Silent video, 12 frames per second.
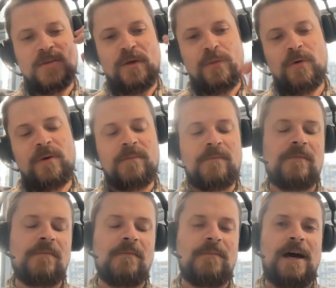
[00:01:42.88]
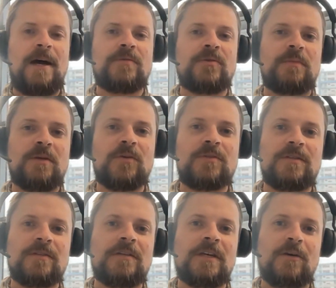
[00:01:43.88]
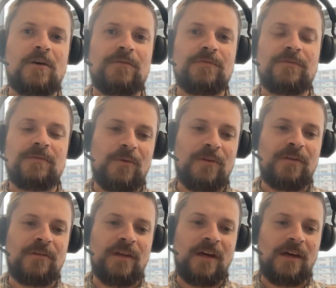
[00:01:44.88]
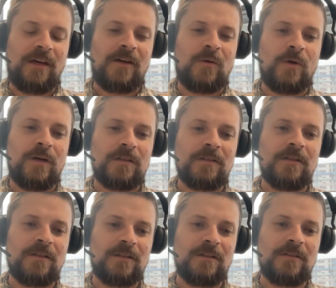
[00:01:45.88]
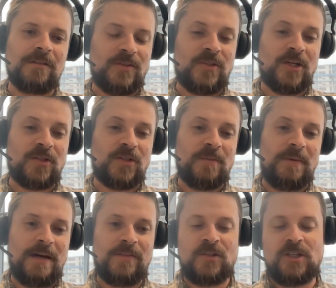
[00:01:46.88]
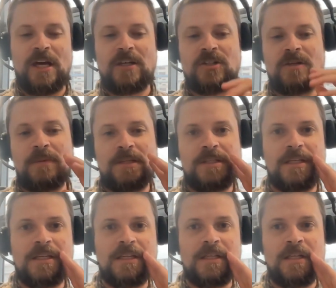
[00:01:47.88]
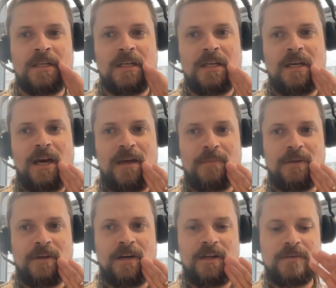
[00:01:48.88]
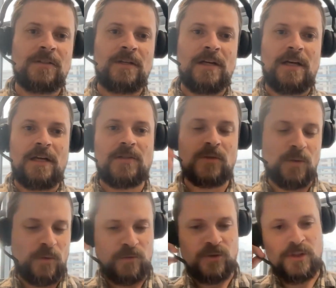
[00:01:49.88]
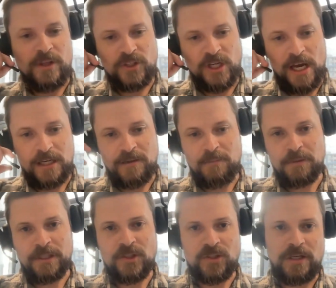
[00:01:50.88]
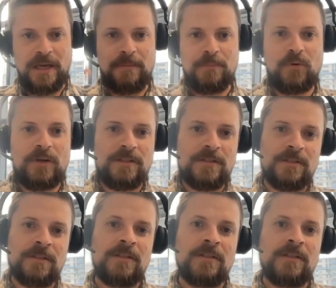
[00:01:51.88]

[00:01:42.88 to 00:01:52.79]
So I thought perhaps it'd be good to kick off with a quick little discussion about the Chat GPT API, and it's called the Chat Completion Endpoint.